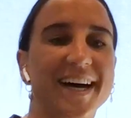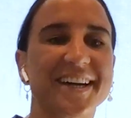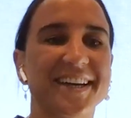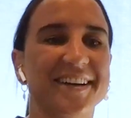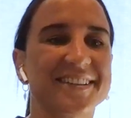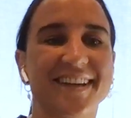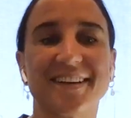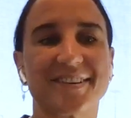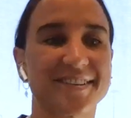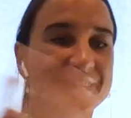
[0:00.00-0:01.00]
And I was like,
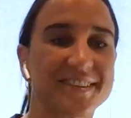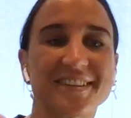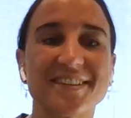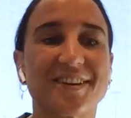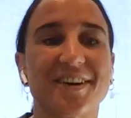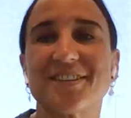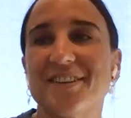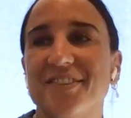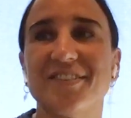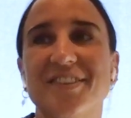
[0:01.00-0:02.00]
"It just costs you
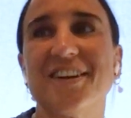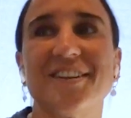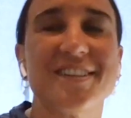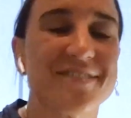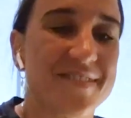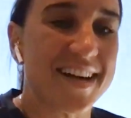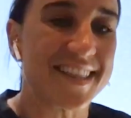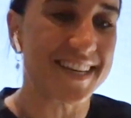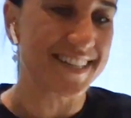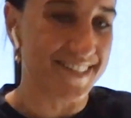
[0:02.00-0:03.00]
$50 a month and
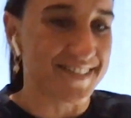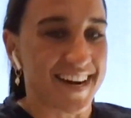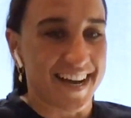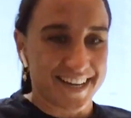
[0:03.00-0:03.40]
it's all that I can